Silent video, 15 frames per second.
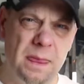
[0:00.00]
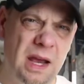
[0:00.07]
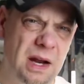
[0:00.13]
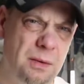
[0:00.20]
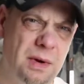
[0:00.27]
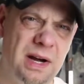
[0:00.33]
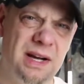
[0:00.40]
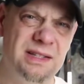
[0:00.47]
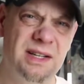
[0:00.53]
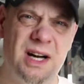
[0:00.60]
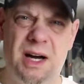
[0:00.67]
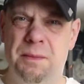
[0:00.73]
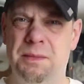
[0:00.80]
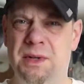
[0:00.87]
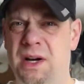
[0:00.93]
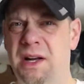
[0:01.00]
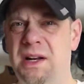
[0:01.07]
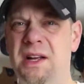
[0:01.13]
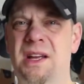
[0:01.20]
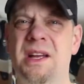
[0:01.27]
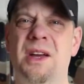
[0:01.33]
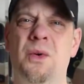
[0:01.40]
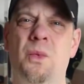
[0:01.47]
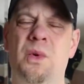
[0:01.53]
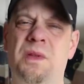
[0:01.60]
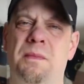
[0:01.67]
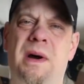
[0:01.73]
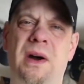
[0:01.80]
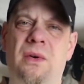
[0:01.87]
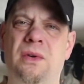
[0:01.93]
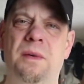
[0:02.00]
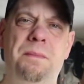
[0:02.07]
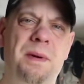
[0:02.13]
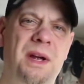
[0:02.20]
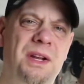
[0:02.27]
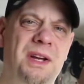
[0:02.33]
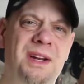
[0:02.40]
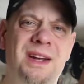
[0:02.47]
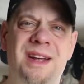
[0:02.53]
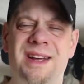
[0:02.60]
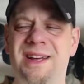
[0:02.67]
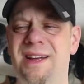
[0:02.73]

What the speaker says: Anyway, guys, I'm done with my own opinion